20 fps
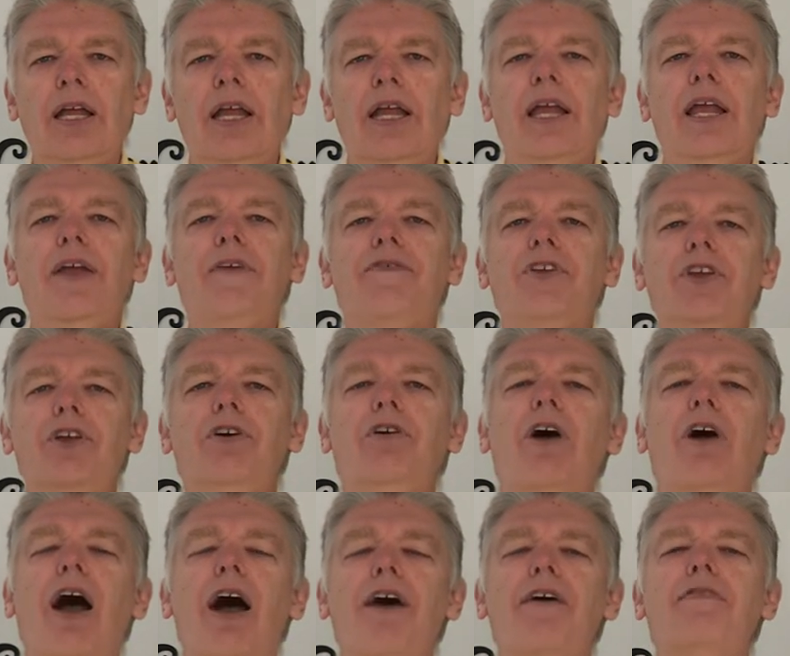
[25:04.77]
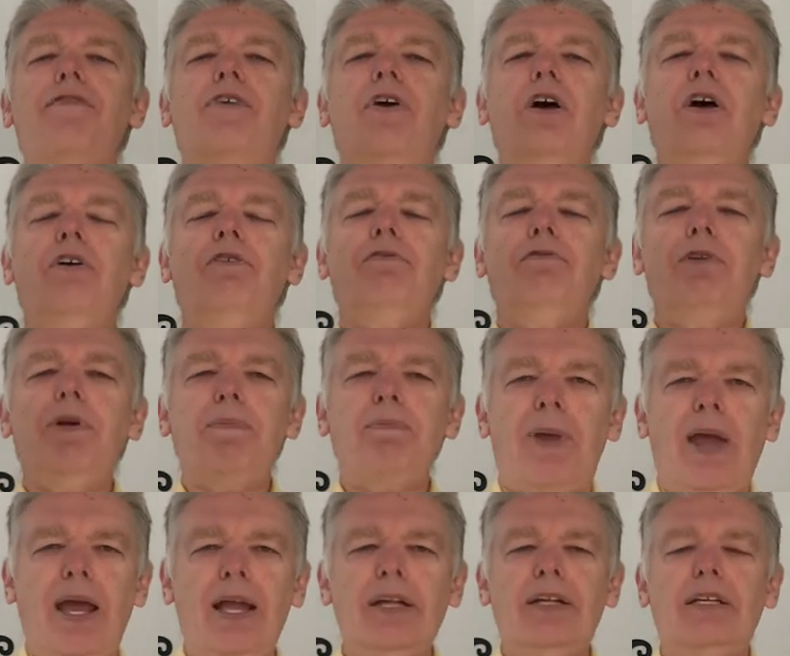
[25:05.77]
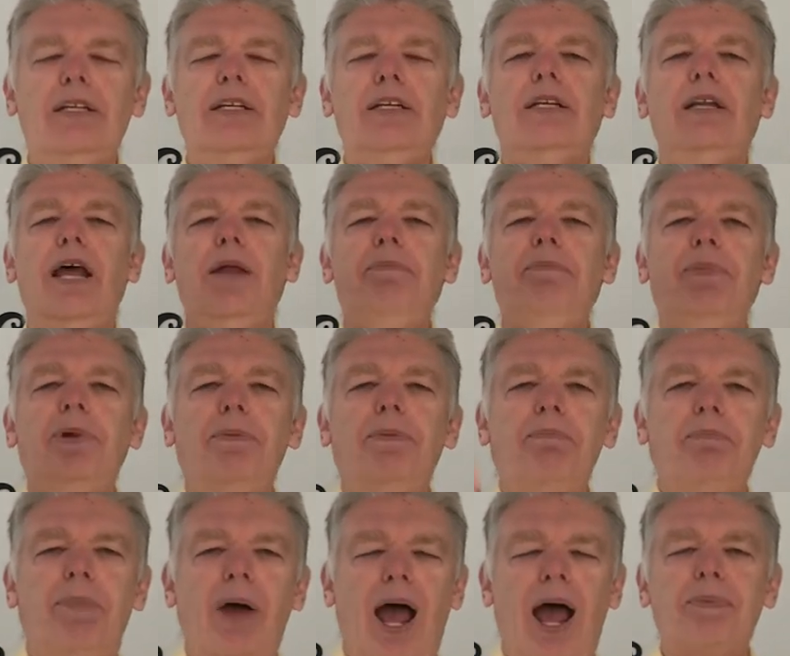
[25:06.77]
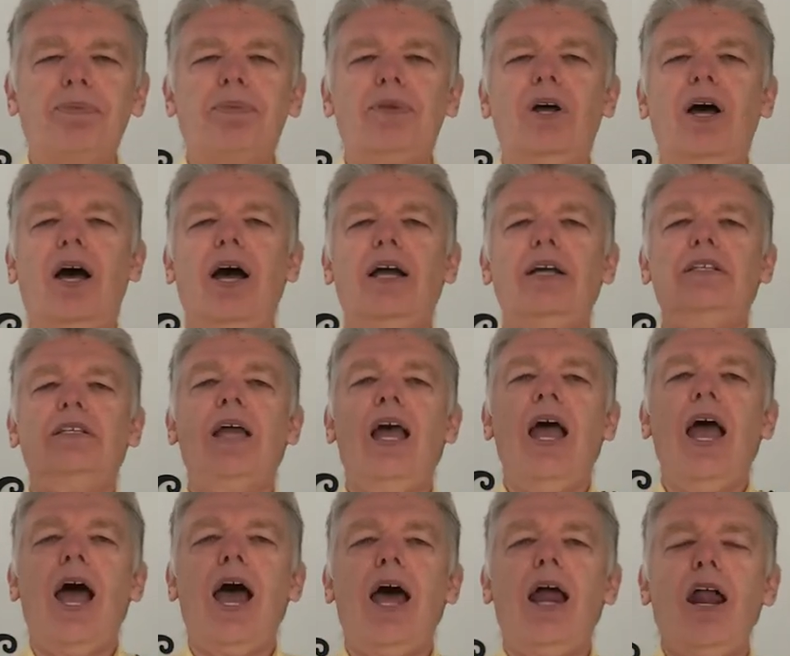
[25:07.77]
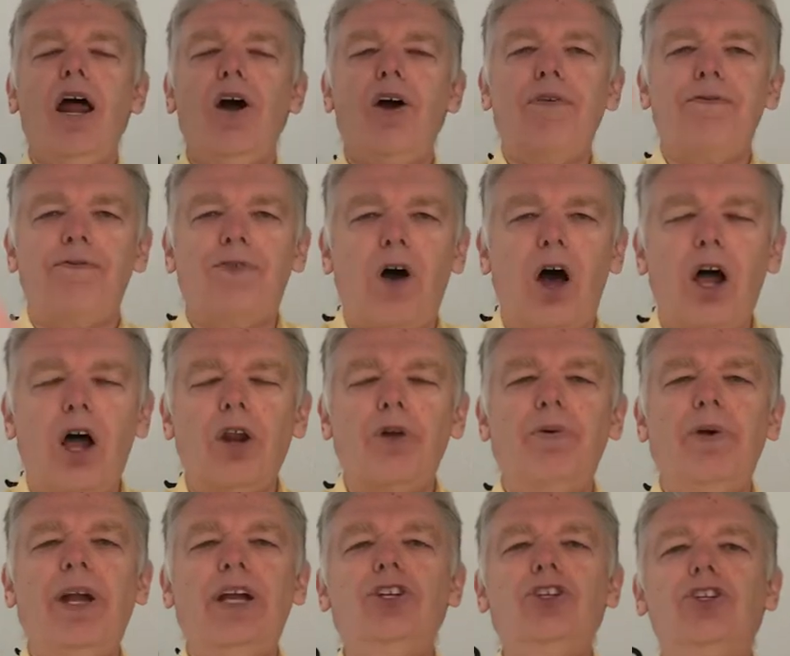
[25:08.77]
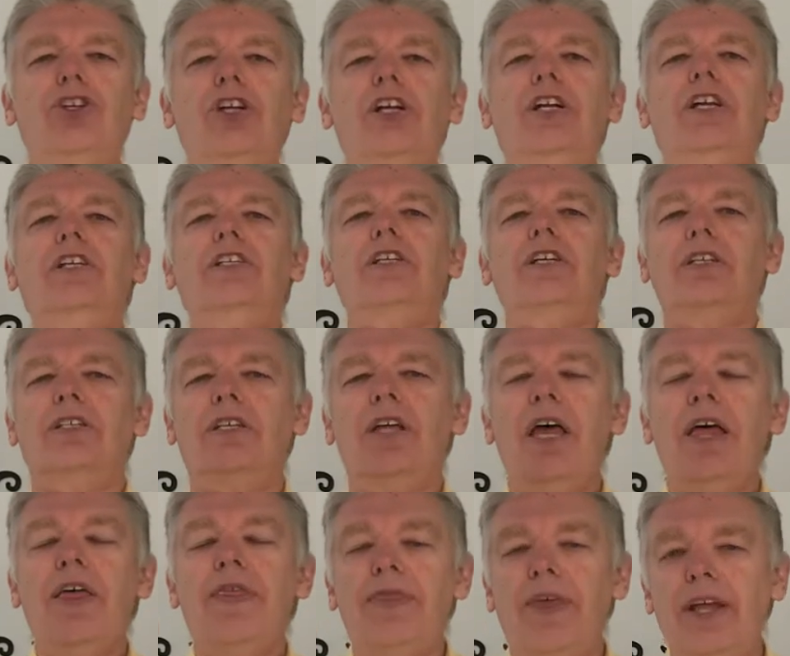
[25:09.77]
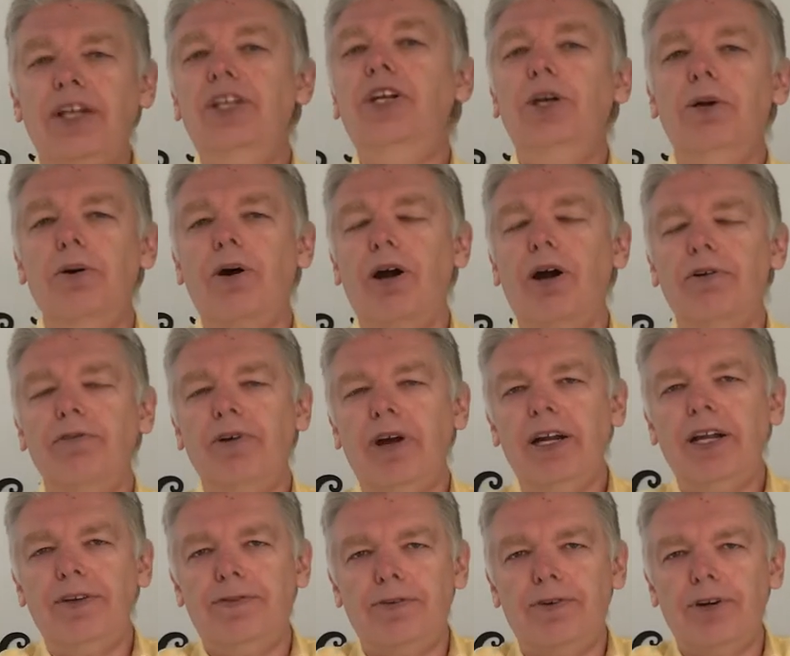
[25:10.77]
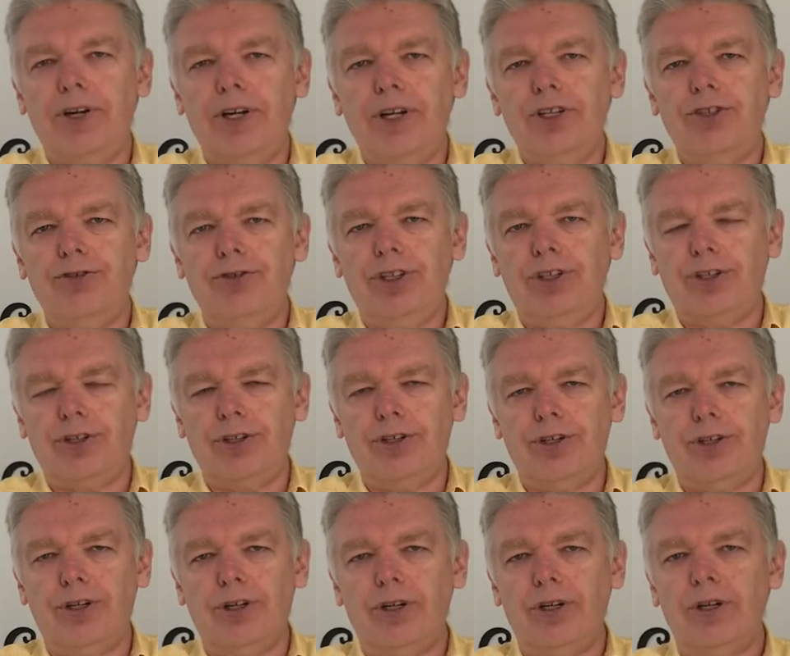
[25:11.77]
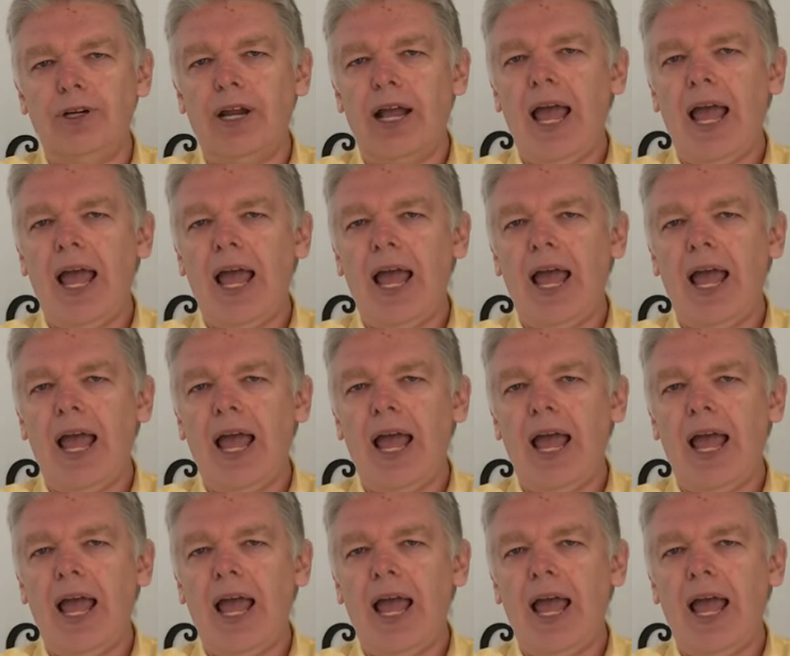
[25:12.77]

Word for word: If you have repented and been baptized and are following Jesus, then you are ready for his return.